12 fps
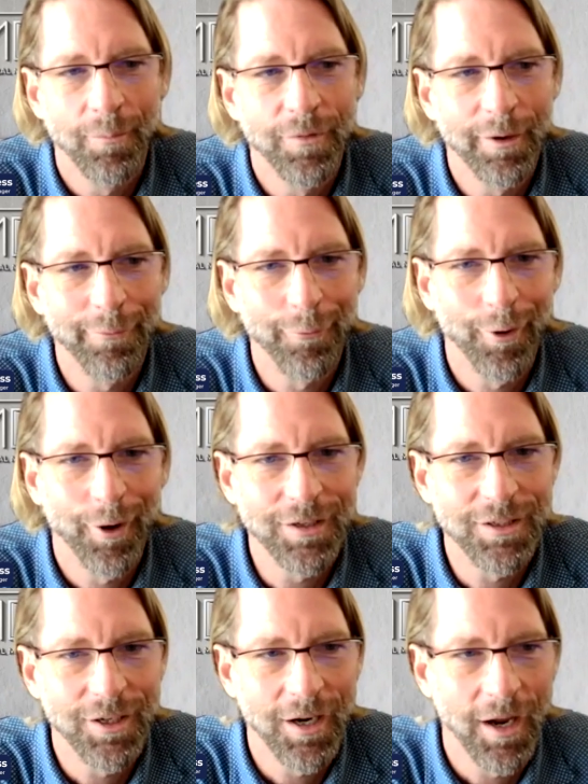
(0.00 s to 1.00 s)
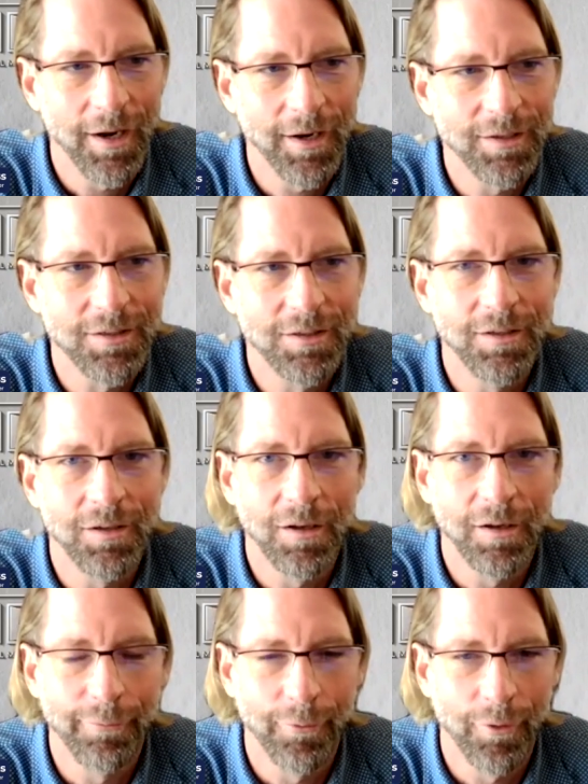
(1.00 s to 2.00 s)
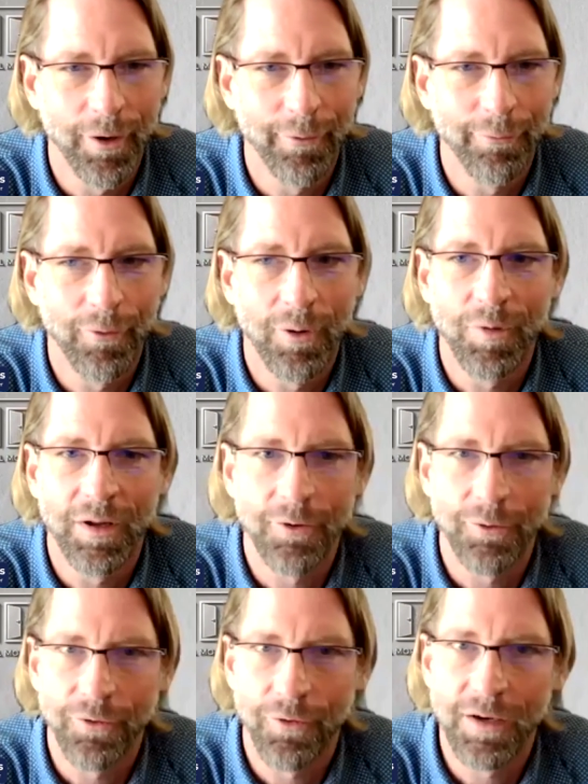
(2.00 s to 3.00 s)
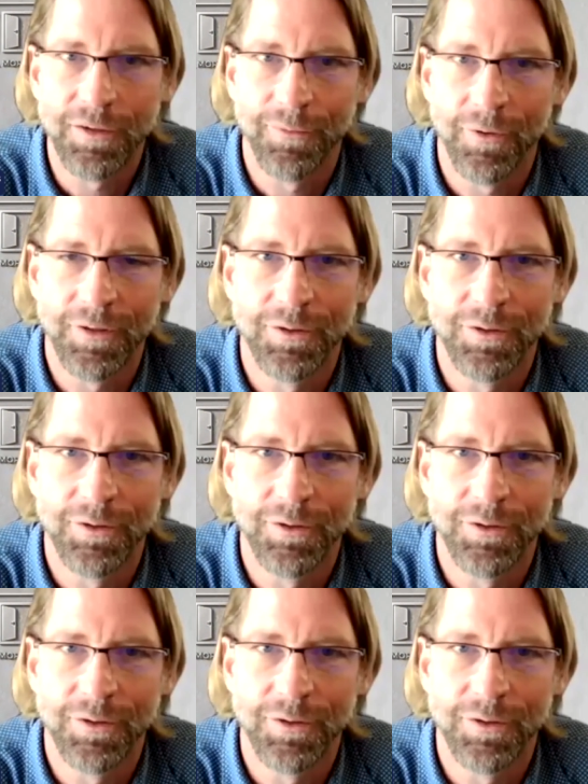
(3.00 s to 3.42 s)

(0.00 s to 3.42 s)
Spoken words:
differentiates delivery from legal transfer.